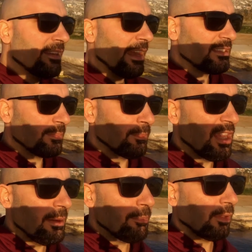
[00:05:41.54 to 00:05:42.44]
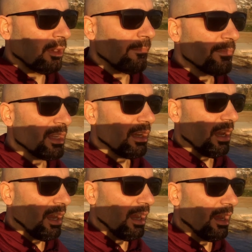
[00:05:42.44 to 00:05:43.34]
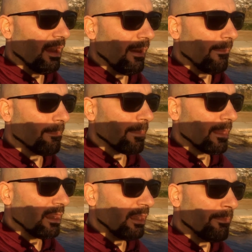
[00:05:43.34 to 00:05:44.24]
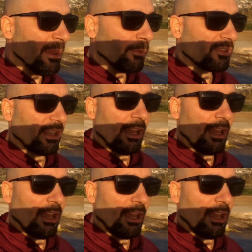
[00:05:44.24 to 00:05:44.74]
get people um, get people